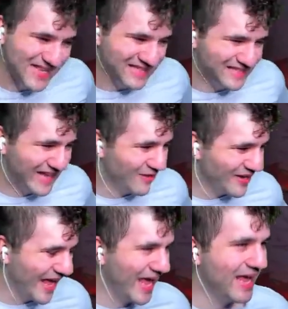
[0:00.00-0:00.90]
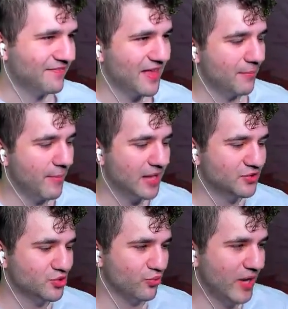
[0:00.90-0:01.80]
down to 8. If they had a
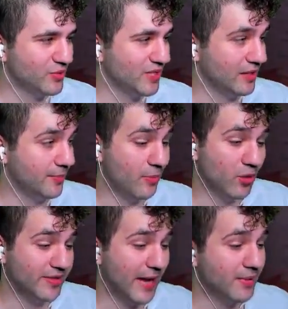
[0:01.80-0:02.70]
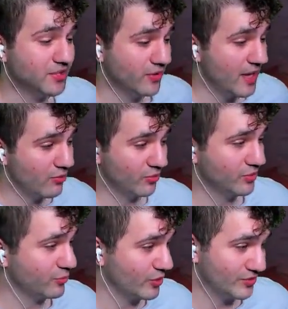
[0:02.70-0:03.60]
Monstrous Rage, we take a little bit more damage. Okay,
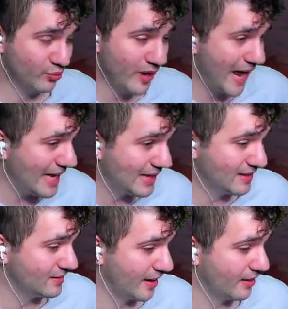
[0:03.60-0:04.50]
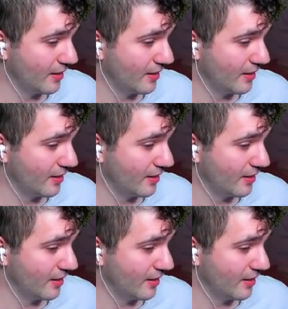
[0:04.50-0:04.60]
we're hanging in there.